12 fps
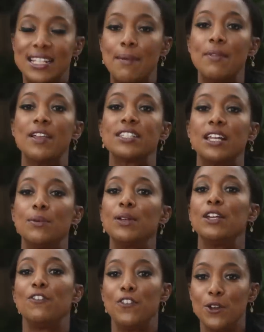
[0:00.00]
something that's going to
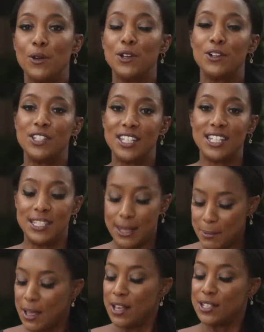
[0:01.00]
really fuel your
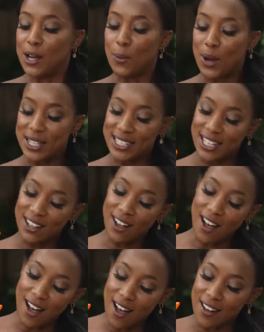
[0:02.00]
system. So what's it
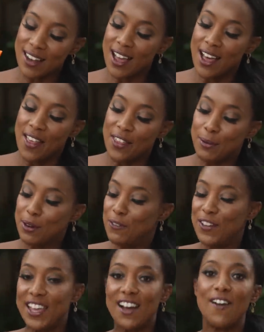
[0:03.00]
called? the
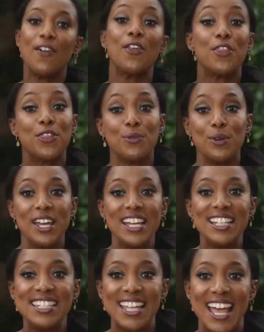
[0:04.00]
Reveal
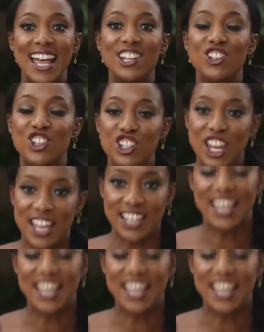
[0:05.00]
310 Shake.